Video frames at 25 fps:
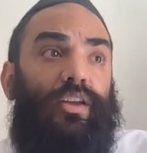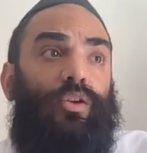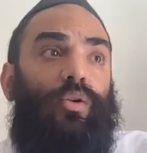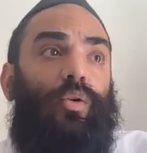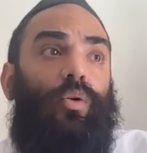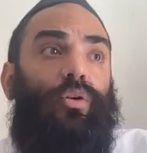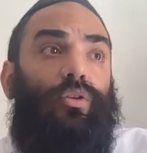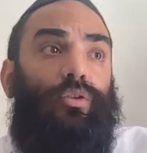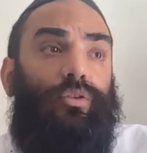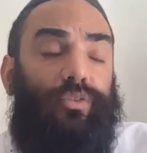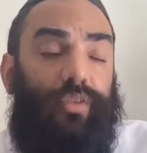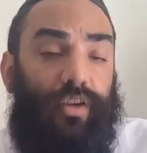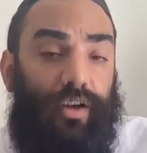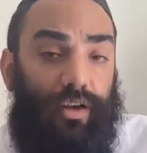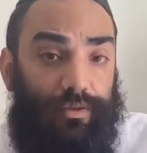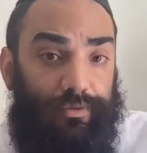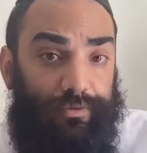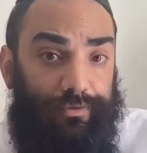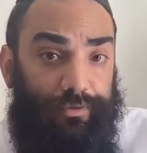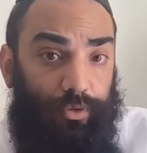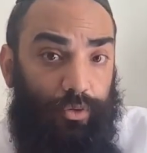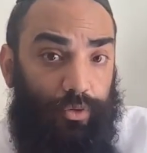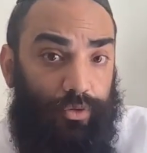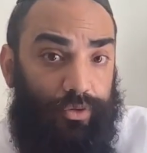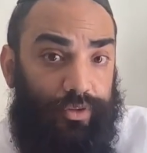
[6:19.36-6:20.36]
in order to
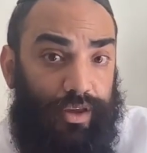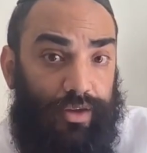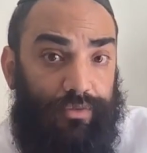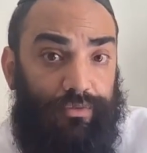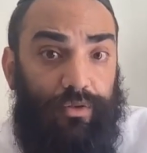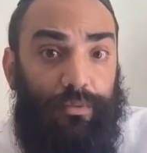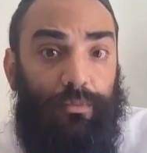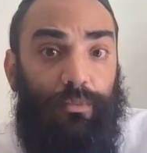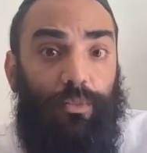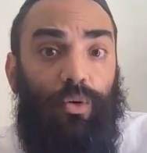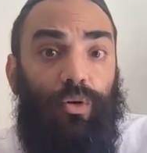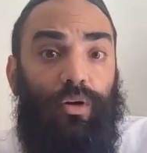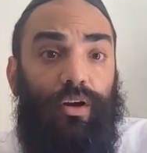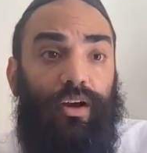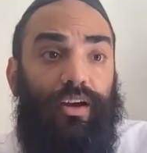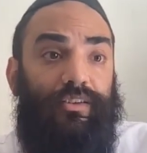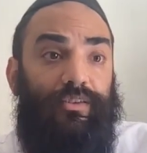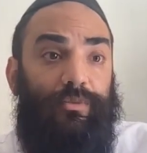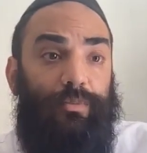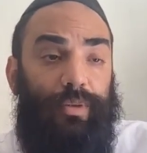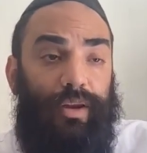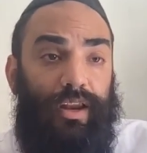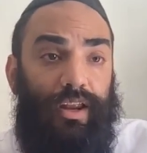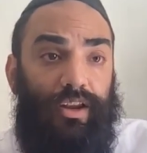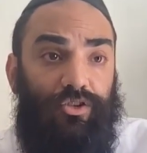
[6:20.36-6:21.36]
unfold even more
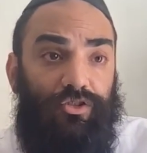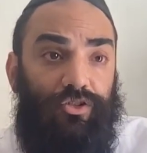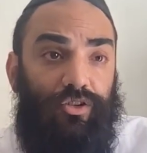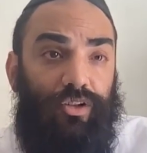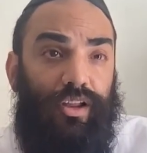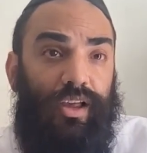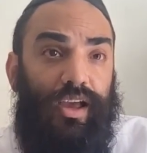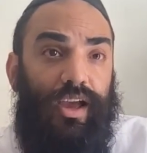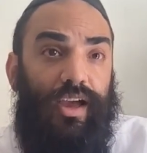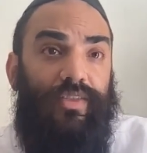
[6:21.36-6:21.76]
exponentially.